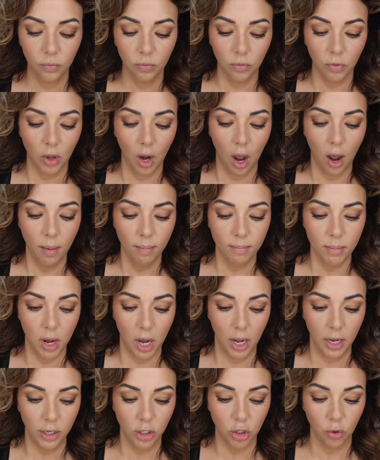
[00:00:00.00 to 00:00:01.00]
Not
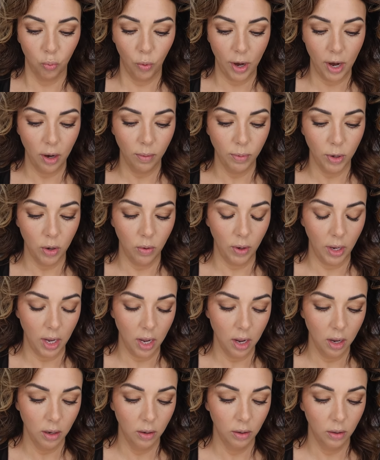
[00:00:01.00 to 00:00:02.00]
much. Rare
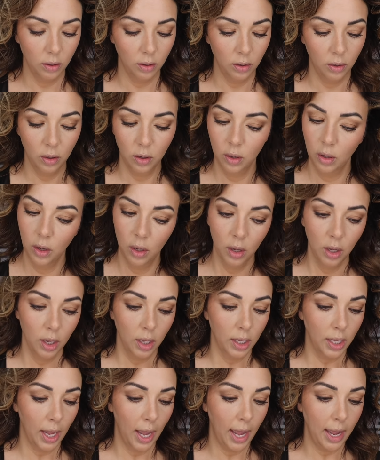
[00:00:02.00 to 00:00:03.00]
Beauty
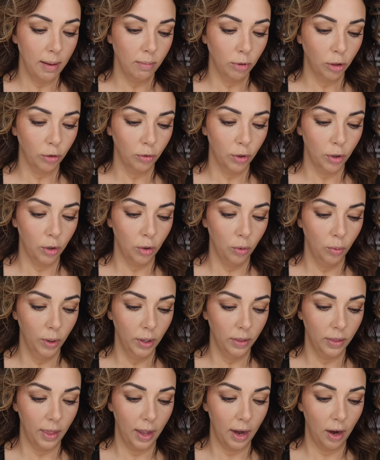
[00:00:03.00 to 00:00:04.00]
came through
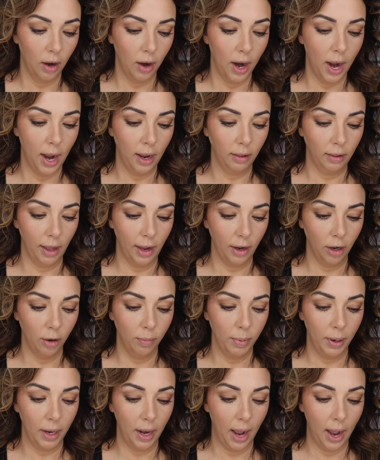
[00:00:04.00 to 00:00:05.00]
with their highlighter,
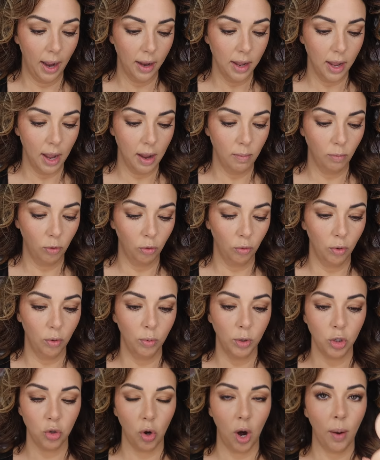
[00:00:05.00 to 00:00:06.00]
but I came through
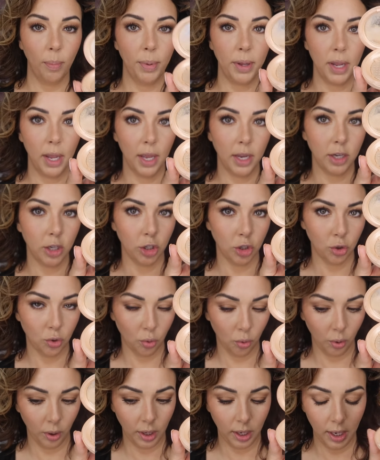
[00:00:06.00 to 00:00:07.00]
with dropping it and
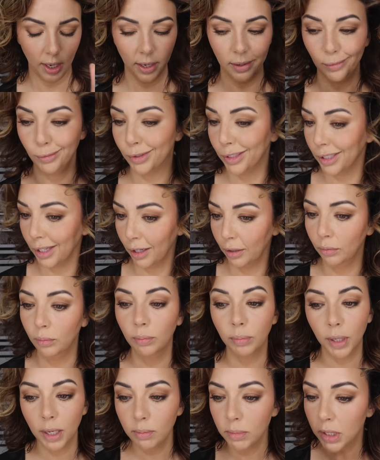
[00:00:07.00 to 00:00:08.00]
destroying it. So,
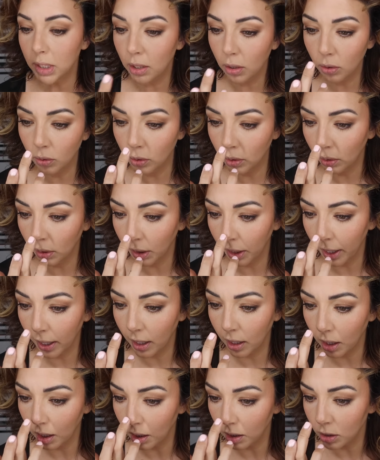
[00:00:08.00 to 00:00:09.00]
but I'm still
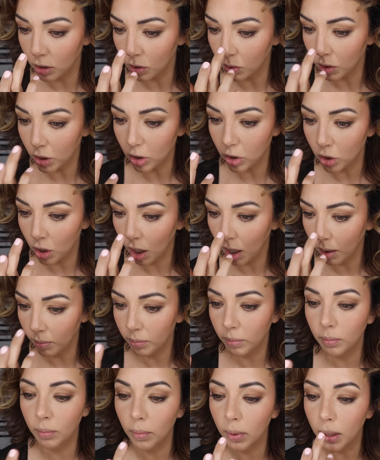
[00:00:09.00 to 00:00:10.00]
letting it do its job.
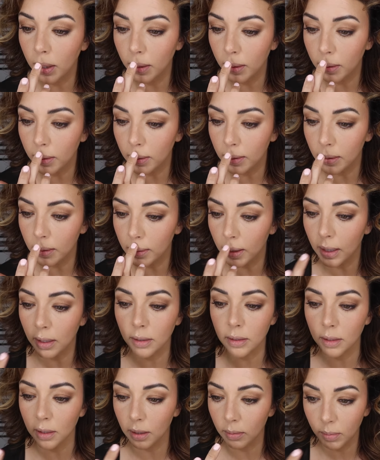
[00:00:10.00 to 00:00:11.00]
It's still
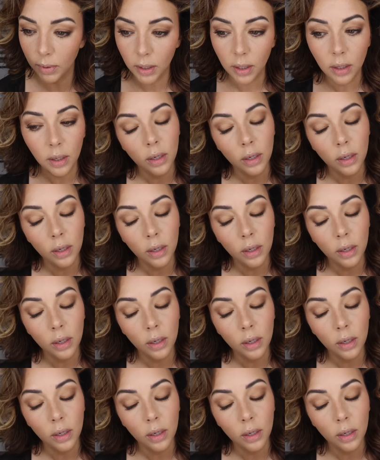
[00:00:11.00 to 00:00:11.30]
awesome.